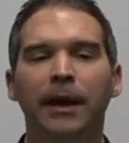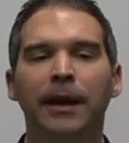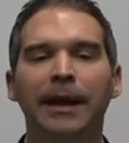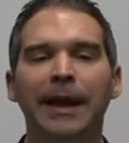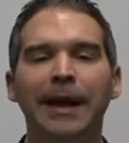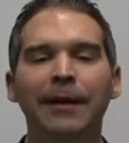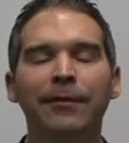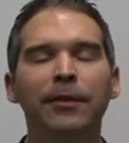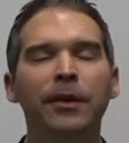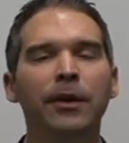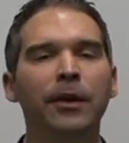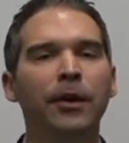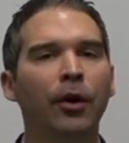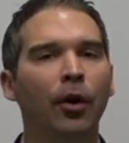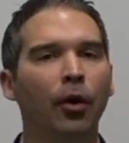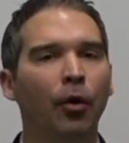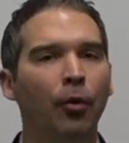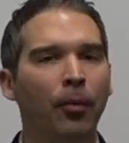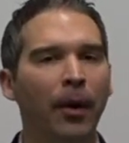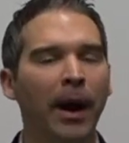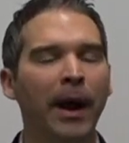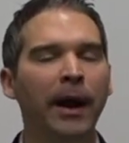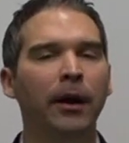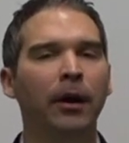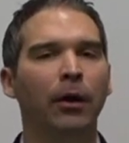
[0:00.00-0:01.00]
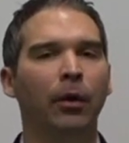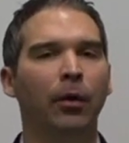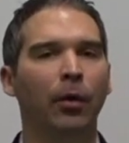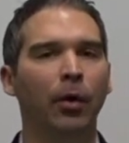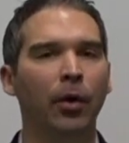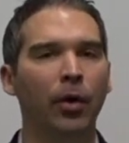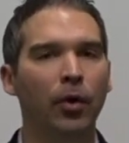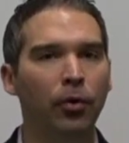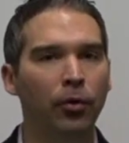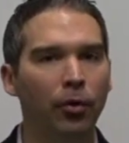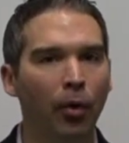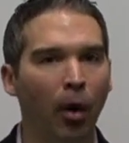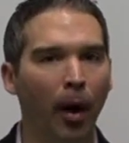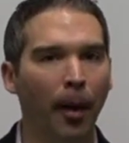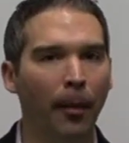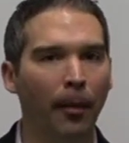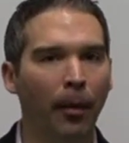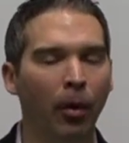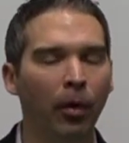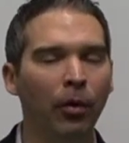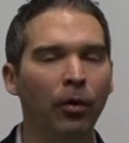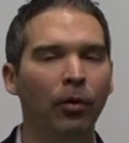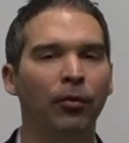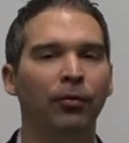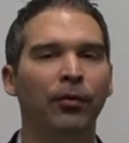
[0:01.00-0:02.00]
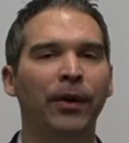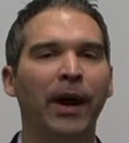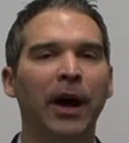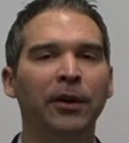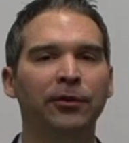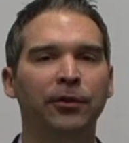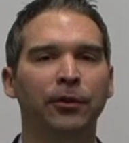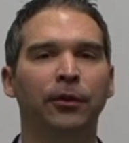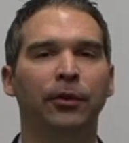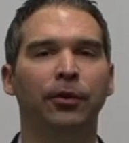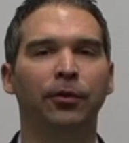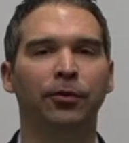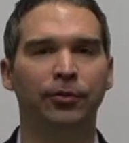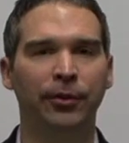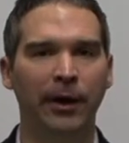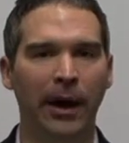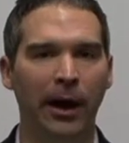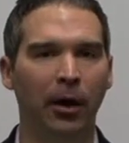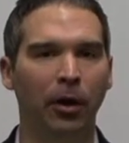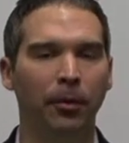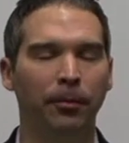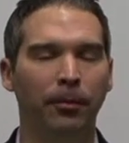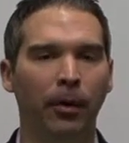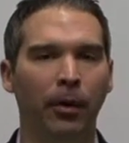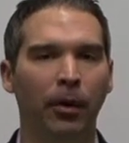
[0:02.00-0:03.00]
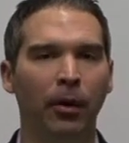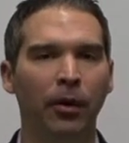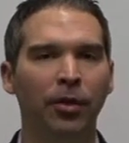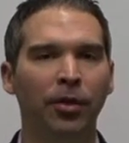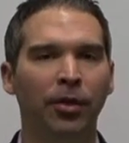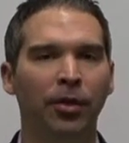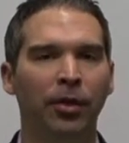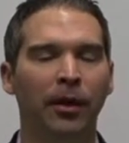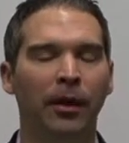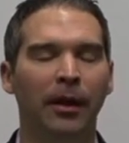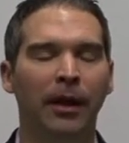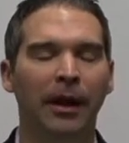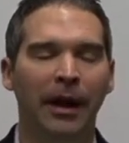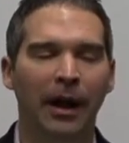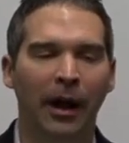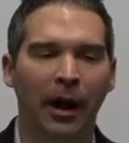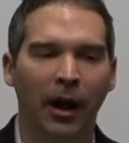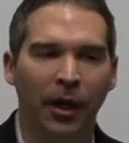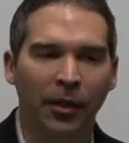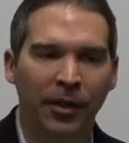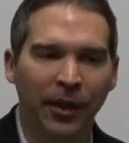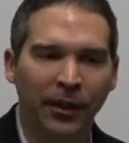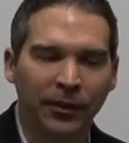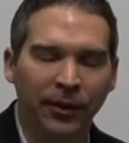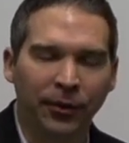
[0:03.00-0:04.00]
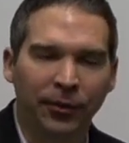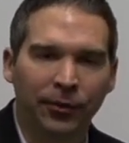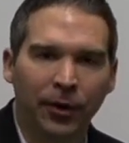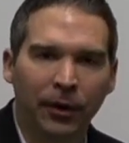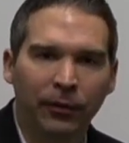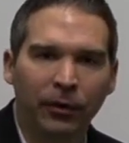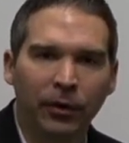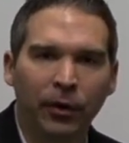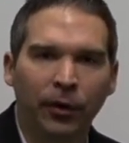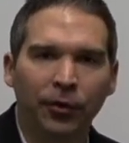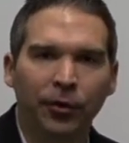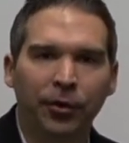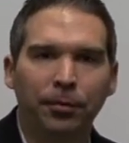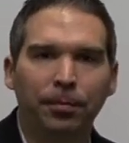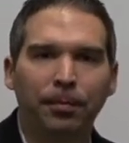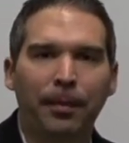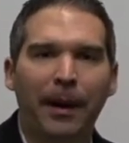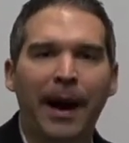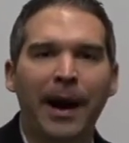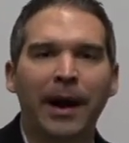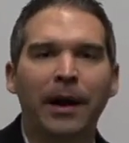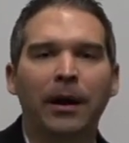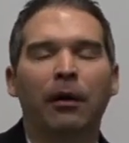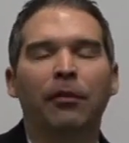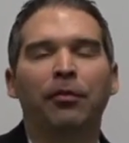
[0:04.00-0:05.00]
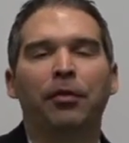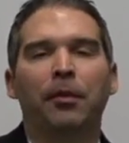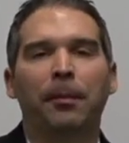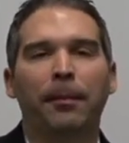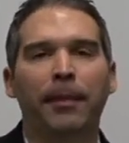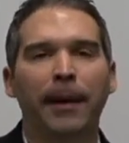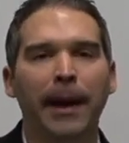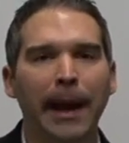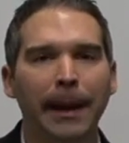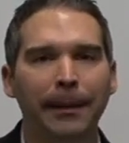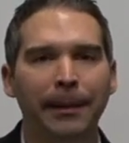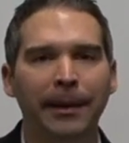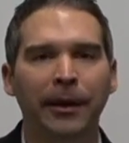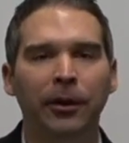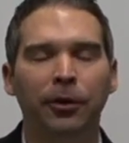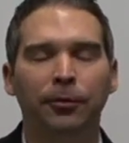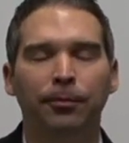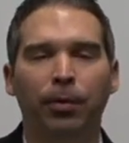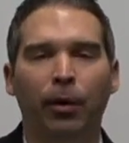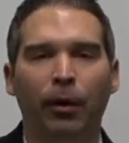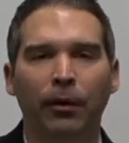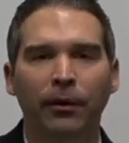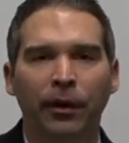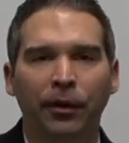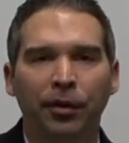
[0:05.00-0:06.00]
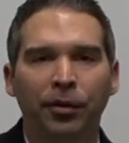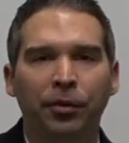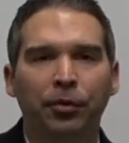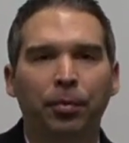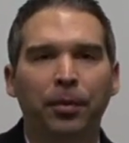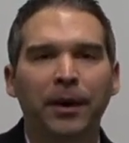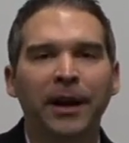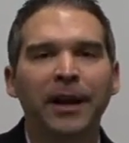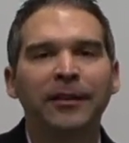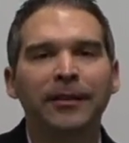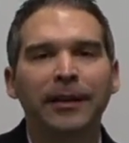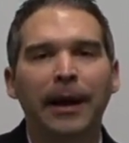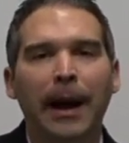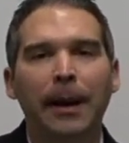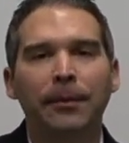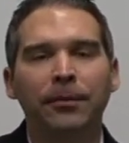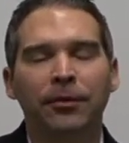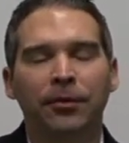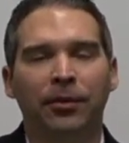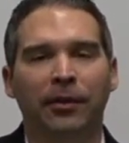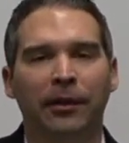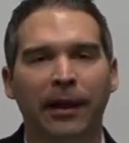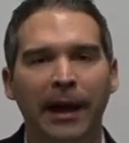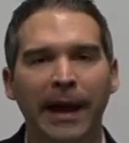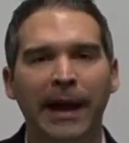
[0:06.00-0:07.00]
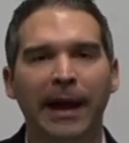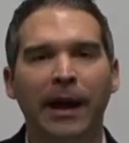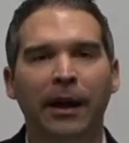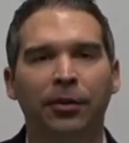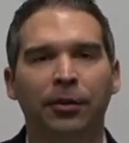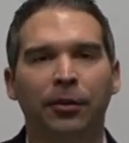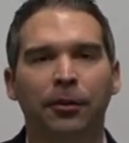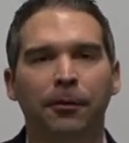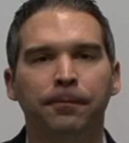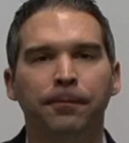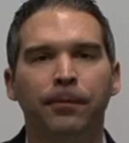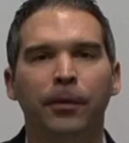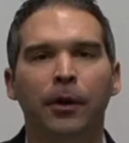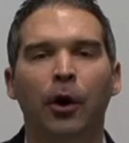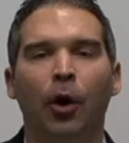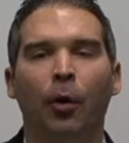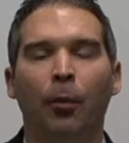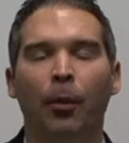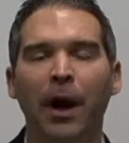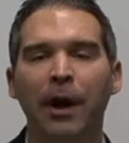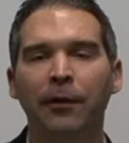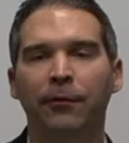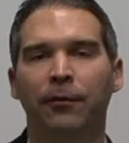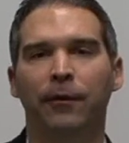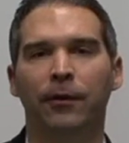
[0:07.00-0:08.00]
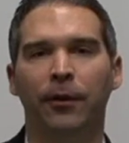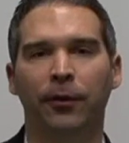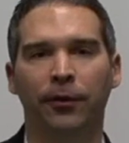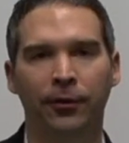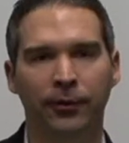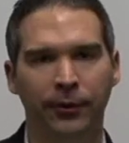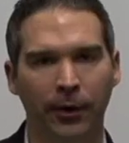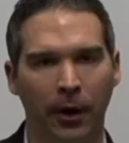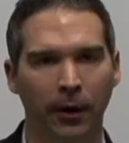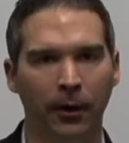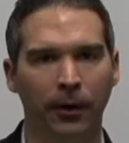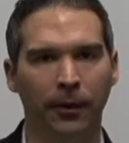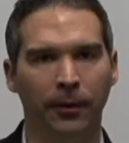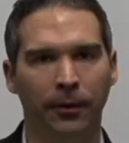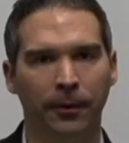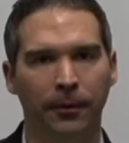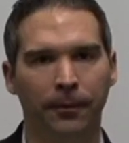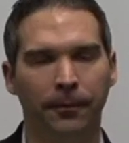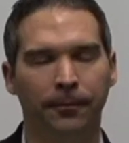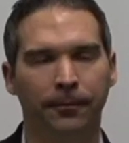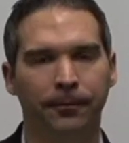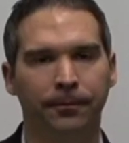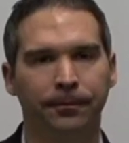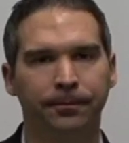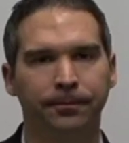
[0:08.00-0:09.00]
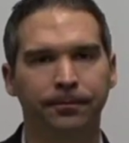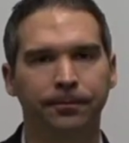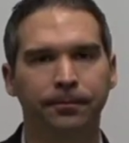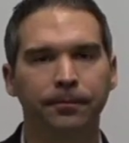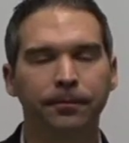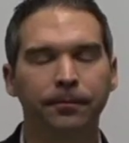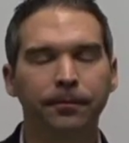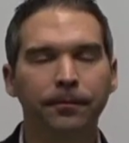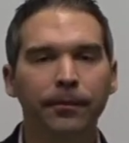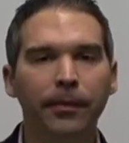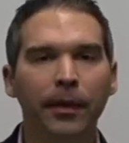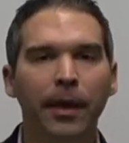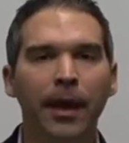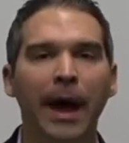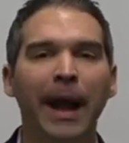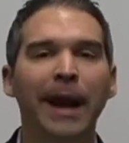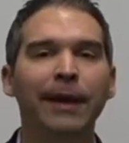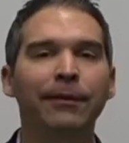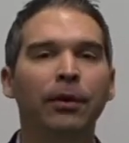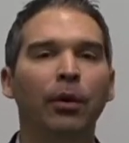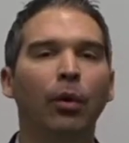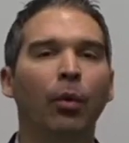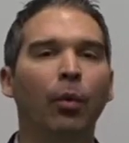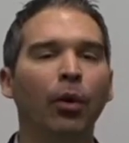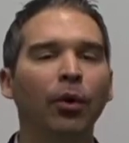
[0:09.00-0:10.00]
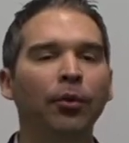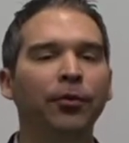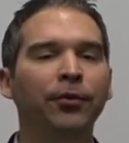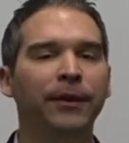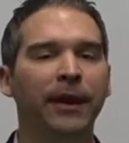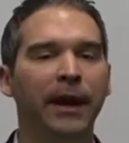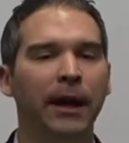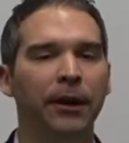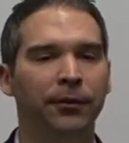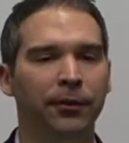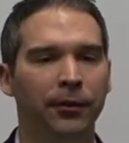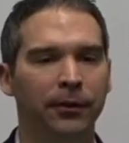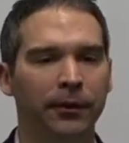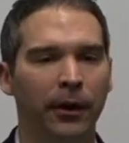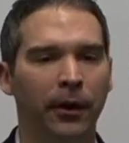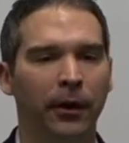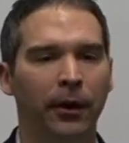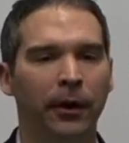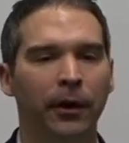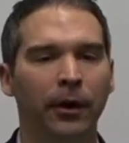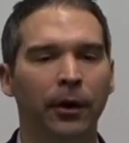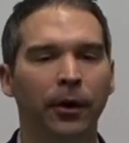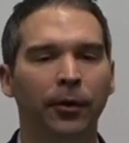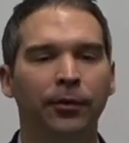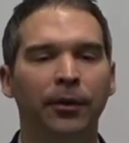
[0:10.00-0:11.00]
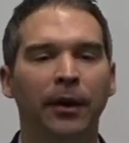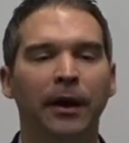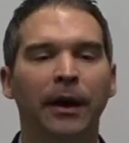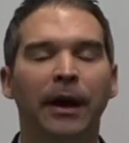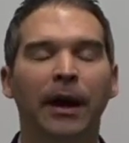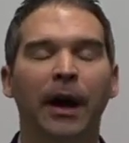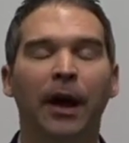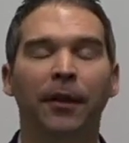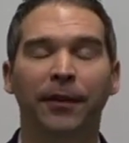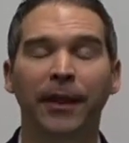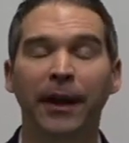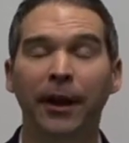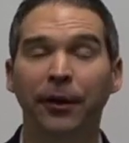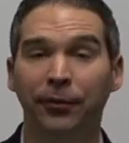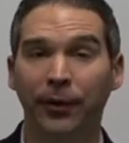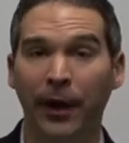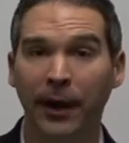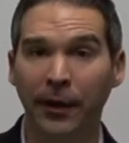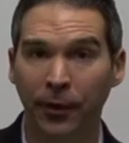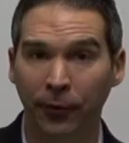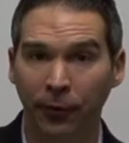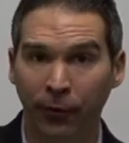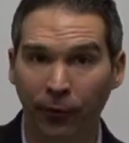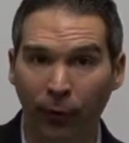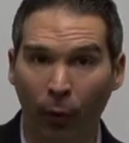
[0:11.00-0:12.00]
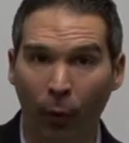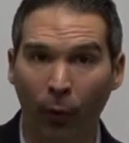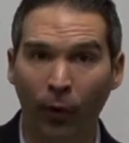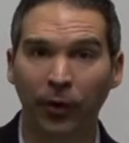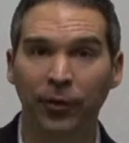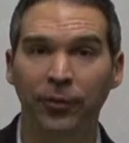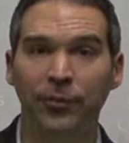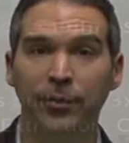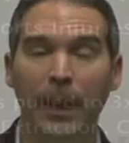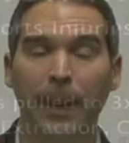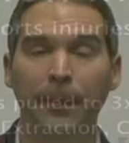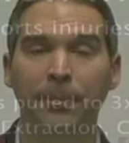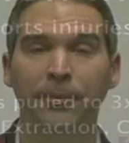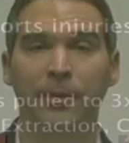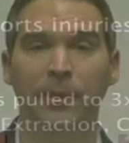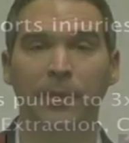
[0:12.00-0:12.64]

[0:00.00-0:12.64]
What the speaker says: Even in a regular, normal vaginal childbirth, that the cervical spine of the baby is pulled to 3 times its length right from the start. And even in worst case scenarios, things like the forceps